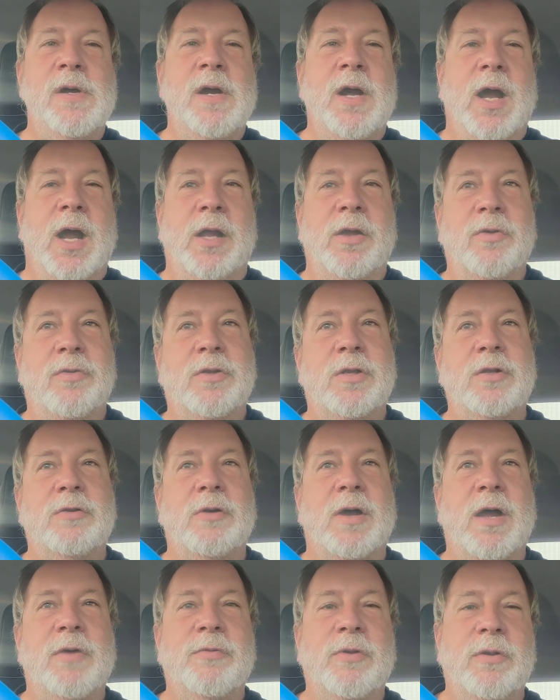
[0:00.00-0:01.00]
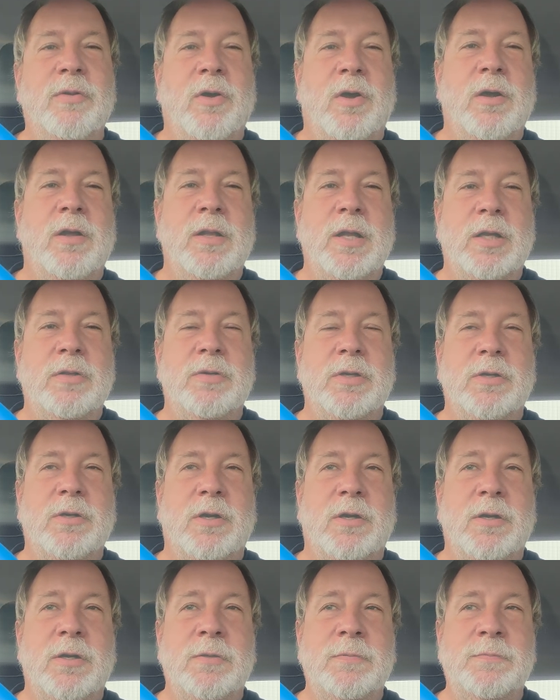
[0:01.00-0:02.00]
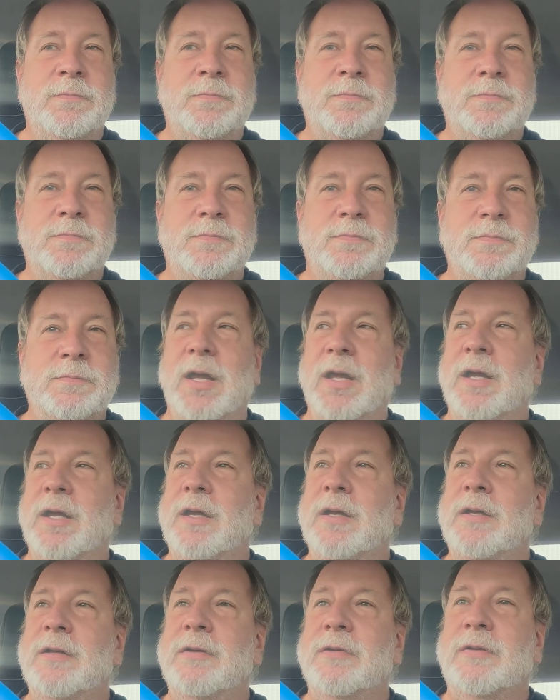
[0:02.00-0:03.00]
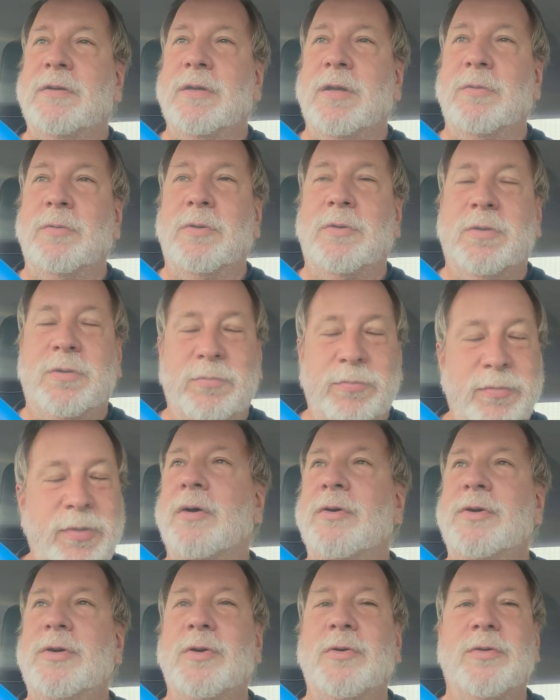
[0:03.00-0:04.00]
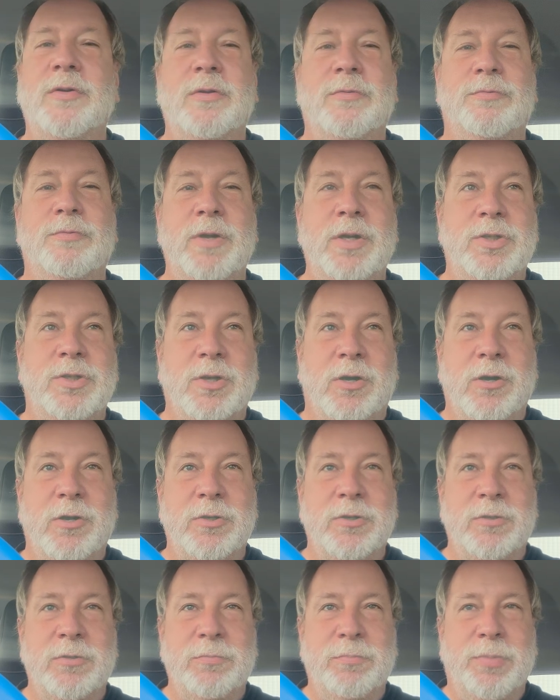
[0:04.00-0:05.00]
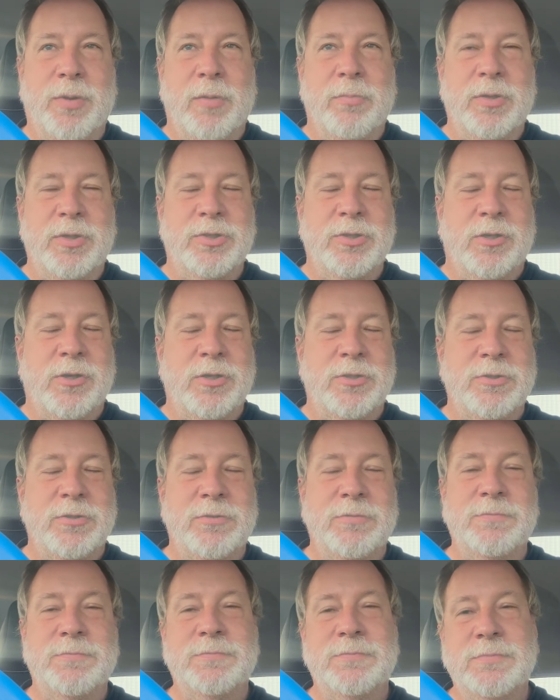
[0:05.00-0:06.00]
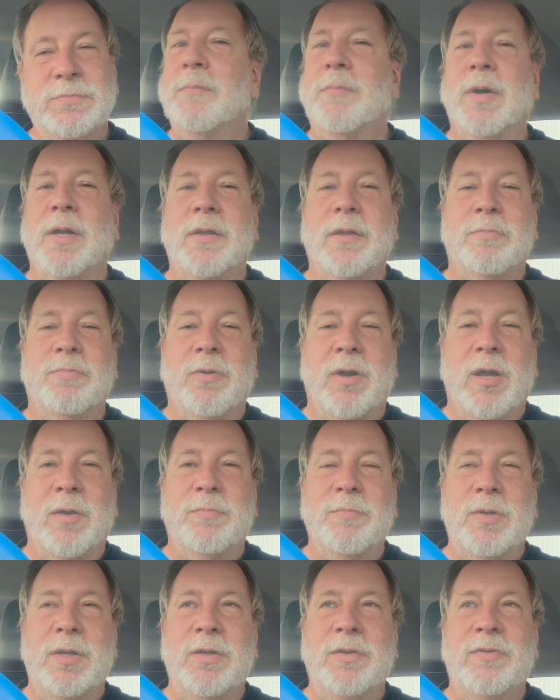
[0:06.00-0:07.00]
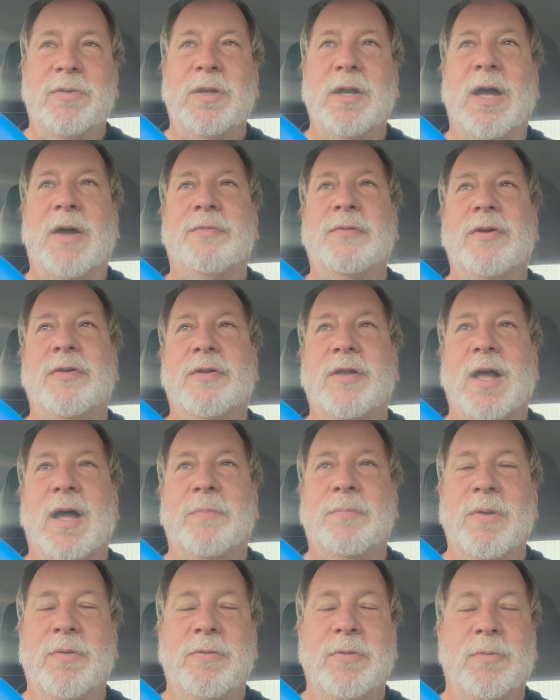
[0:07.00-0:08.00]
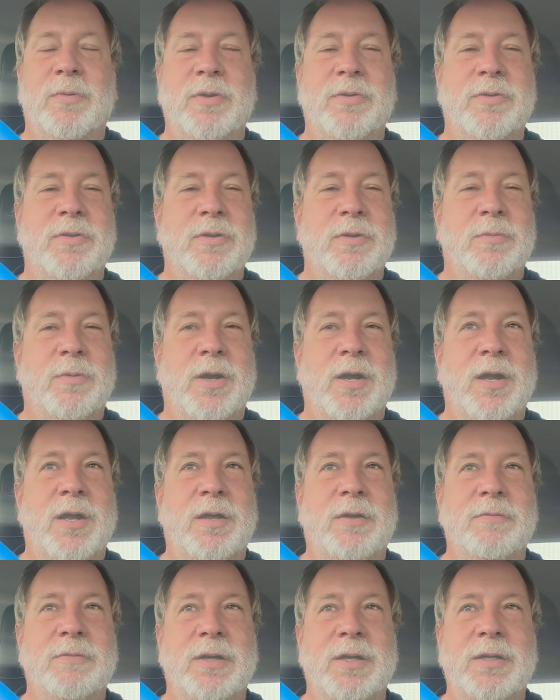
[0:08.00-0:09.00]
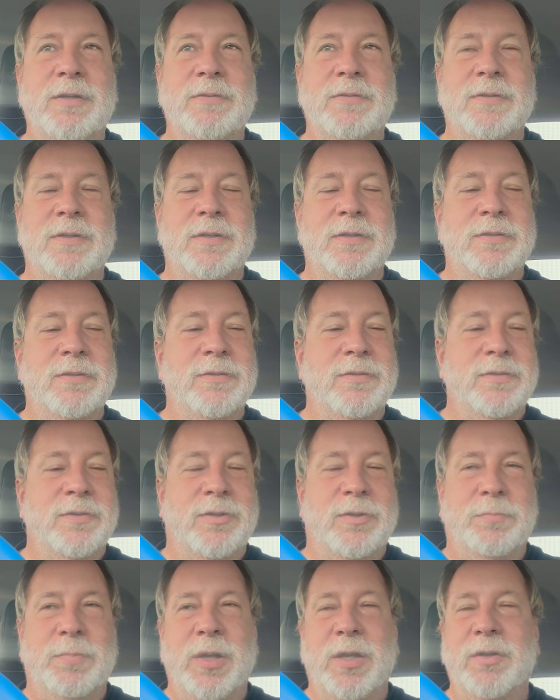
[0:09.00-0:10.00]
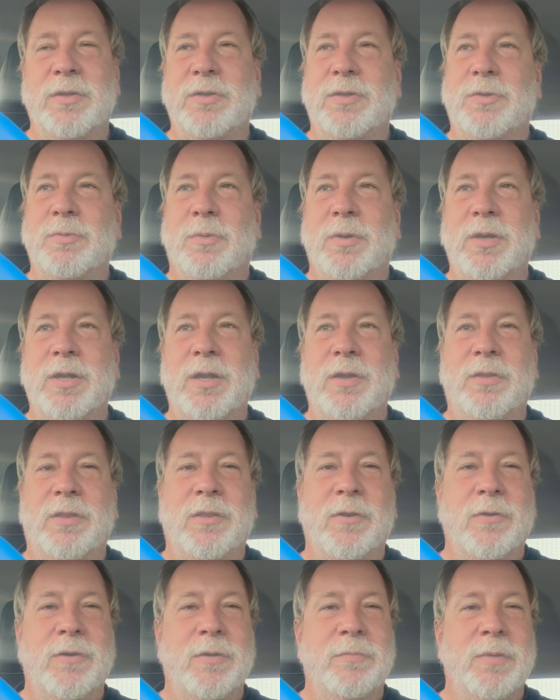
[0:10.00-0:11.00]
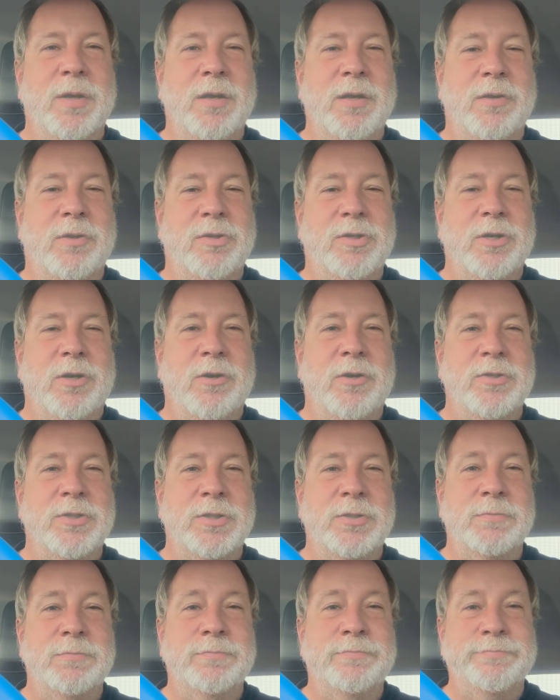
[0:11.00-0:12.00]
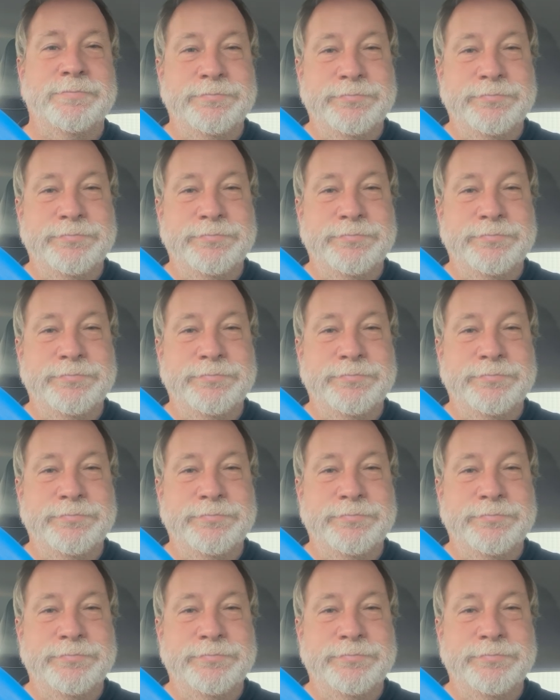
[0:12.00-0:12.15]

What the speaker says: I used to drive an all-electric car, and I was using a free charger, public charger. But the problem is you have to stop every once in a while, right? And spend 20, 30 minutes charging.